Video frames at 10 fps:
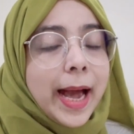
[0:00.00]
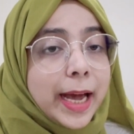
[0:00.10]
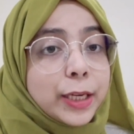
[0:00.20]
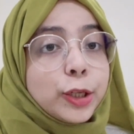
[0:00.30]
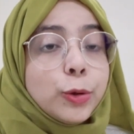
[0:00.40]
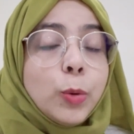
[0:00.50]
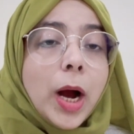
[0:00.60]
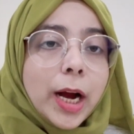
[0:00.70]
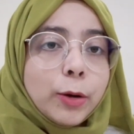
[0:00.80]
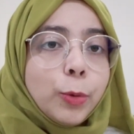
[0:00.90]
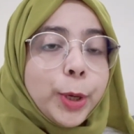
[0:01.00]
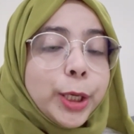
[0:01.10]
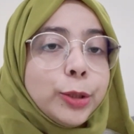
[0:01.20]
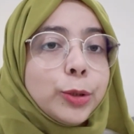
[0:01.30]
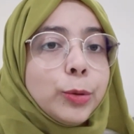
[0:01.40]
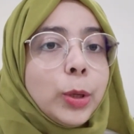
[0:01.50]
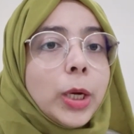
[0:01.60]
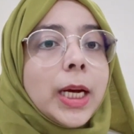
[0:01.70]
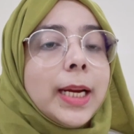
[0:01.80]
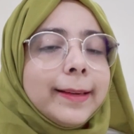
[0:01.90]
and you are going to
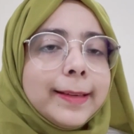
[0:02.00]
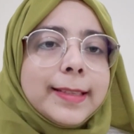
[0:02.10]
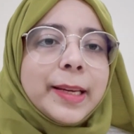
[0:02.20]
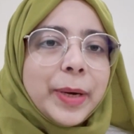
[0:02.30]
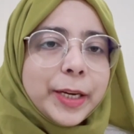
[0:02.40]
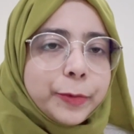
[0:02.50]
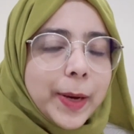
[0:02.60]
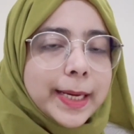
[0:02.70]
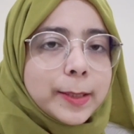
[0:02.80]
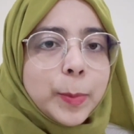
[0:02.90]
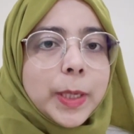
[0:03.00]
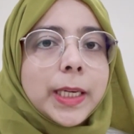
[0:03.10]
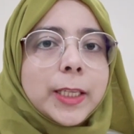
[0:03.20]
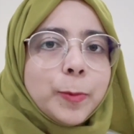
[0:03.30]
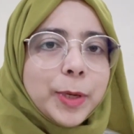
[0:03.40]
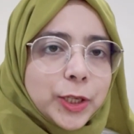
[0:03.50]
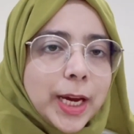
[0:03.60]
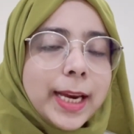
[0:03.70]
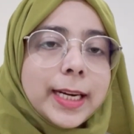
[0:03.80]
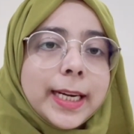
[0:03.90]
learn some advancement in
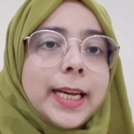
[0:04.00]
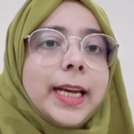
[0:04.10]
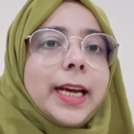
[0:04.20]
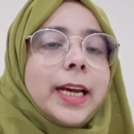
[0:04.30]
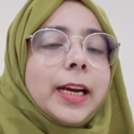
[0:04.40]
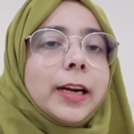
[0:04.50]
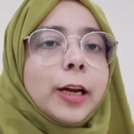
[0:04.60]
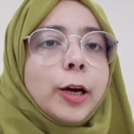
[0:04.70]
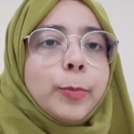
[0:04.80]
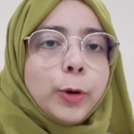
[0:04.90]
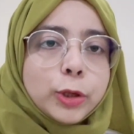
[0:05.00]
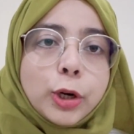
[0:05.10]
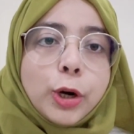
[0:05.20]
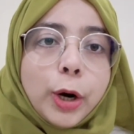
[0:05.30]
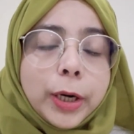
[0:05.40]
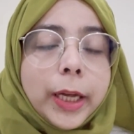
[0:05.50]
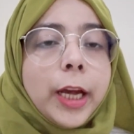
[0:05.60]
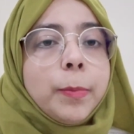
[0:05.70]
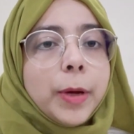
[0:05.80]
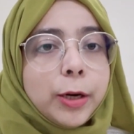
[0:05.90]
specialty and
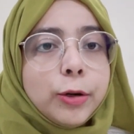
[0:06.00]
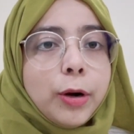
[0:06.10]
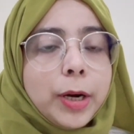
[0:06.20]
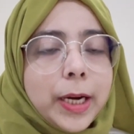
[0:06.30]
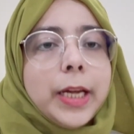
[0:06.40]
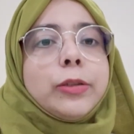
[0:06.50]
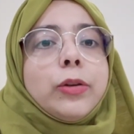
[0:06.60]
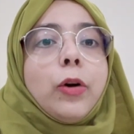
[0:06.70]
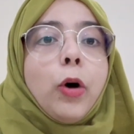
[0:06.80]
prosthodontic, periodontics,